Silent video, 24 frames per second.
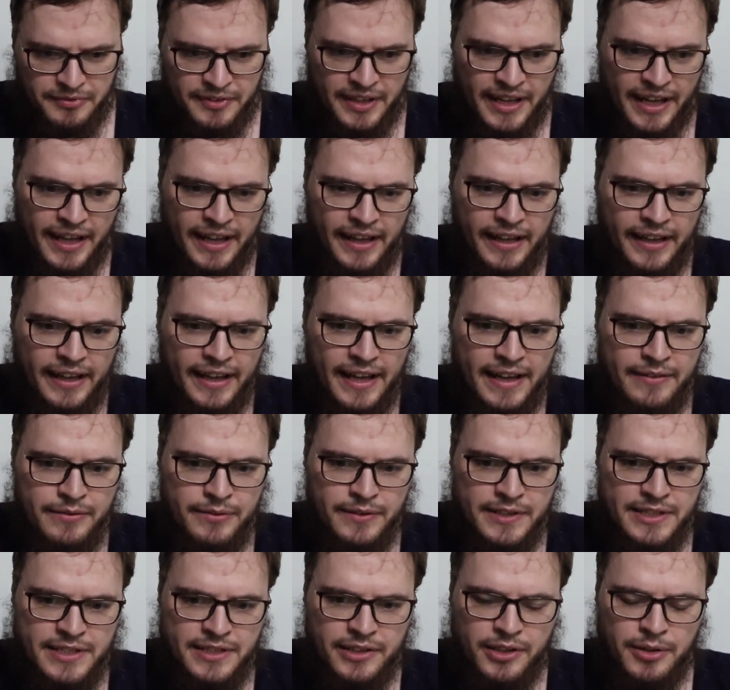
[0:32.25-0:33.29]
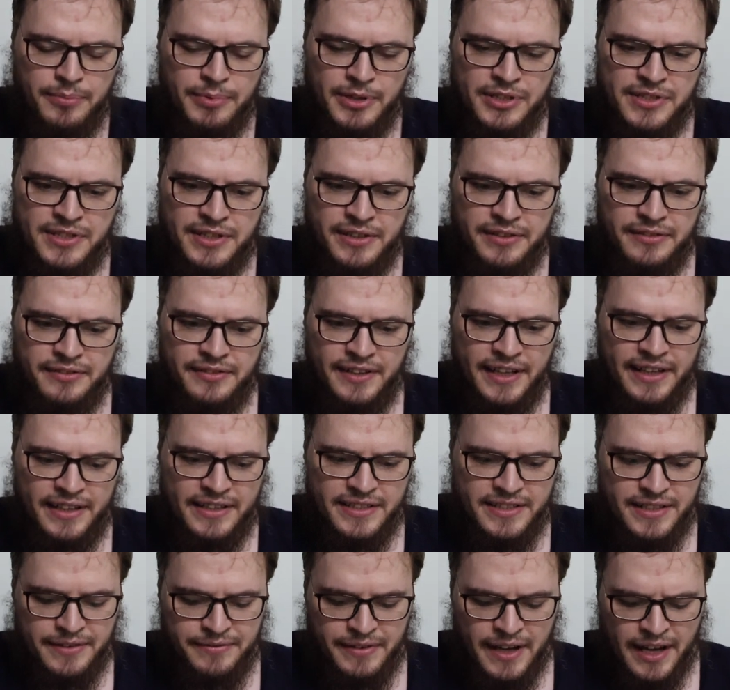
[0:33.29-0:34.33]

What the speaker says: that every single person that is a